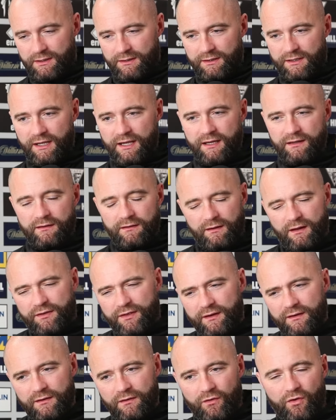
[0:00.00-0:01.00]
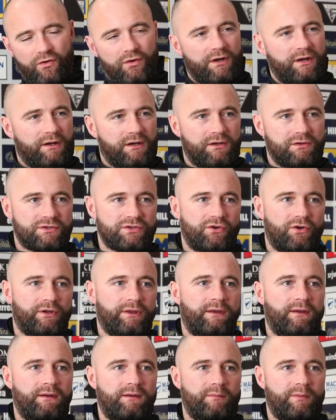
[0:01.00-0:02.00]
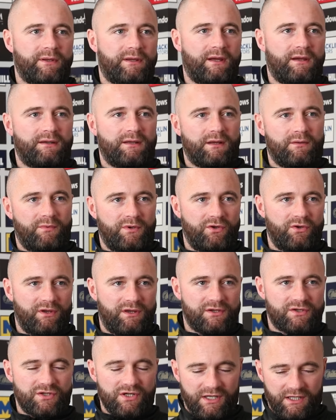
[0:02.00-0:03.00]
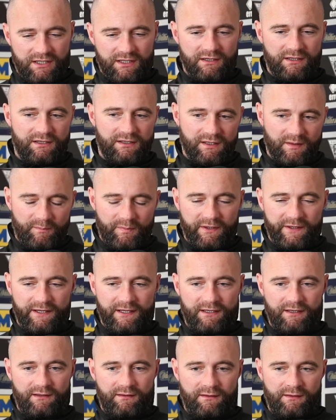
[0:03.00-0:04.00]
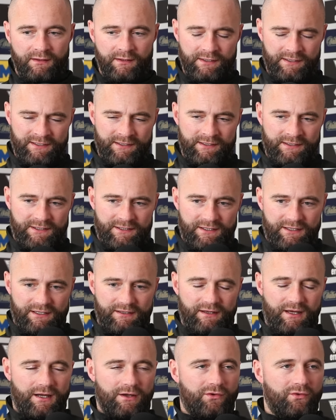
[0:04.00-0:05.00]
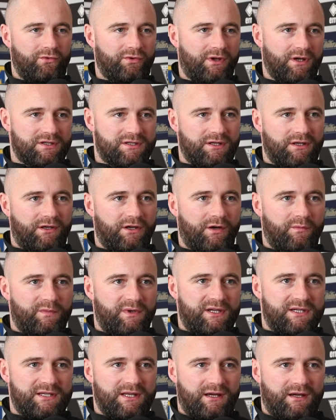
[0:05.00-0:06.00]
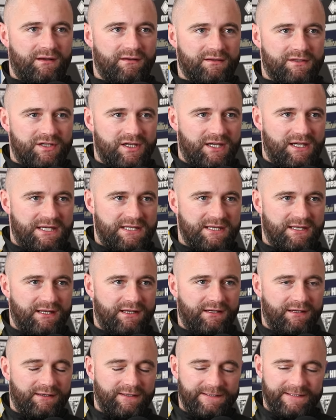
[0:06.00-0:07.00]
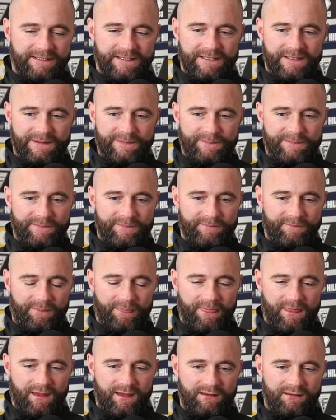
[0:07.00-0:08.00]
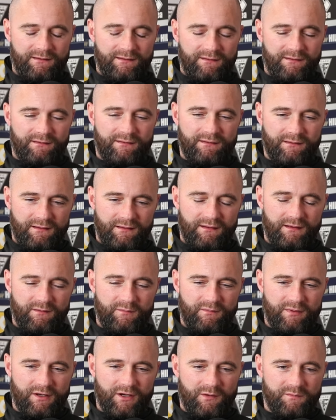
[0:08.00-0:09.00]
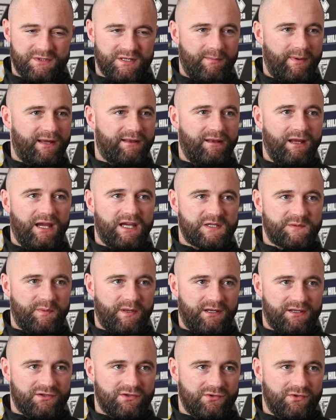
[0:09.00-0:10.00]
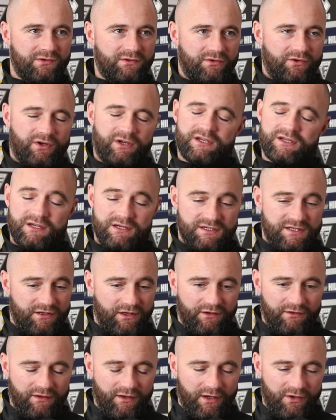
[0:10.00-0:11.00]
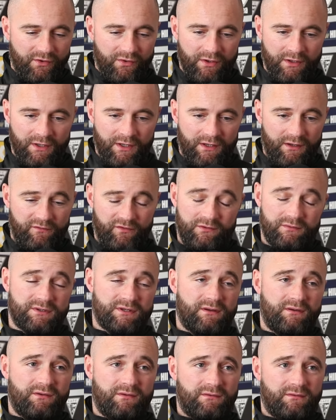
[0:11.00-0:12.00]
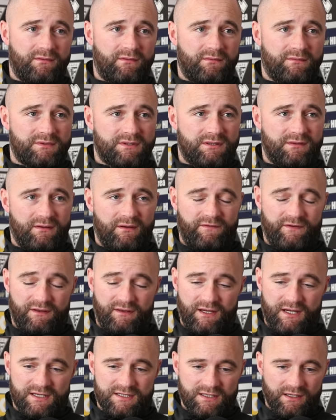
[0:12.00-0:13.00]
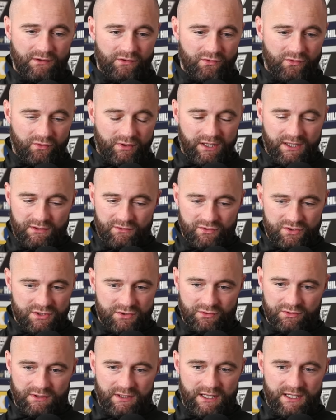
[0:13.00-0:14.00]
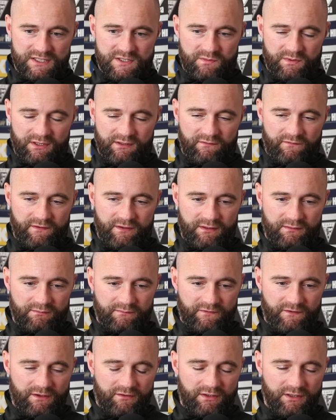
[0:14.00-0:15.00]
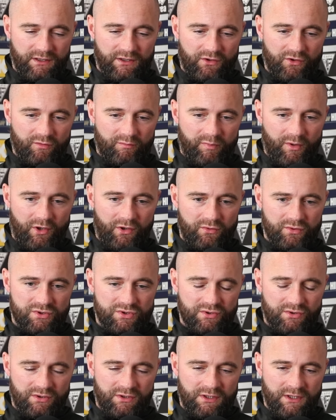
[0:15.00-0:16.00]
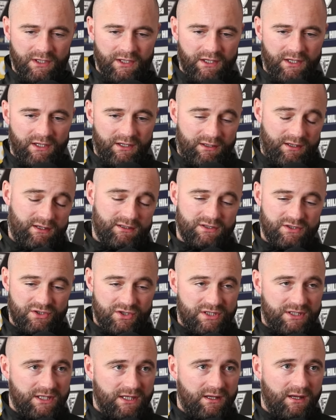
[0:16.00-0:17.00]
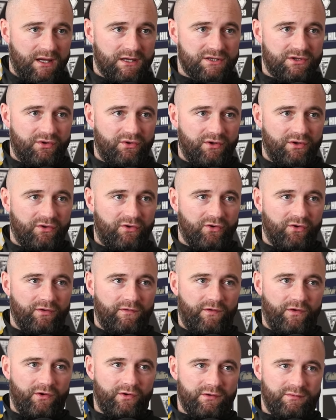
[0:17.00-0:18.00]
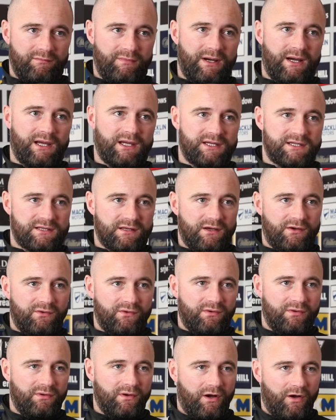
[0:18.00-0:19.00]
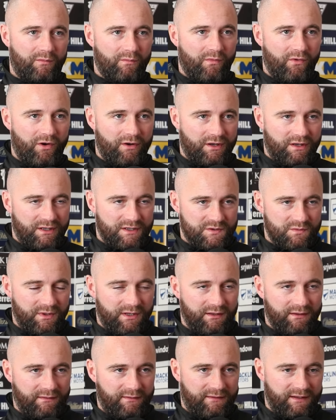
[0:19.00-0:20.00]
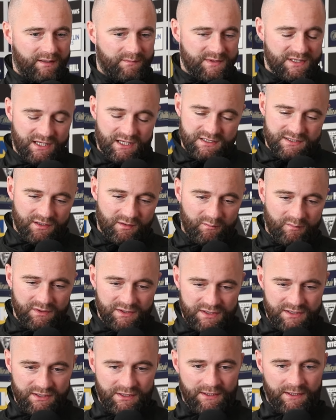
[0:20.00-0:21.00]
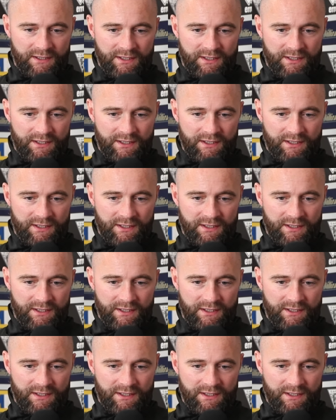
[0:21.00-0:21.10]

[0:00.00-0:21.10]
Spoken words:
Yeah, I think the longer it goes on, particularly when you're the striker and you're playing and that goal doesn't come, you start chasing it and it becomes a bit desperate. So look, it's done now. I thought it was a fantastic goal Kano scored last week for a really good ball. So as you say, that's 2-2 for him. Matty's now up and running as well in terms of his numbers.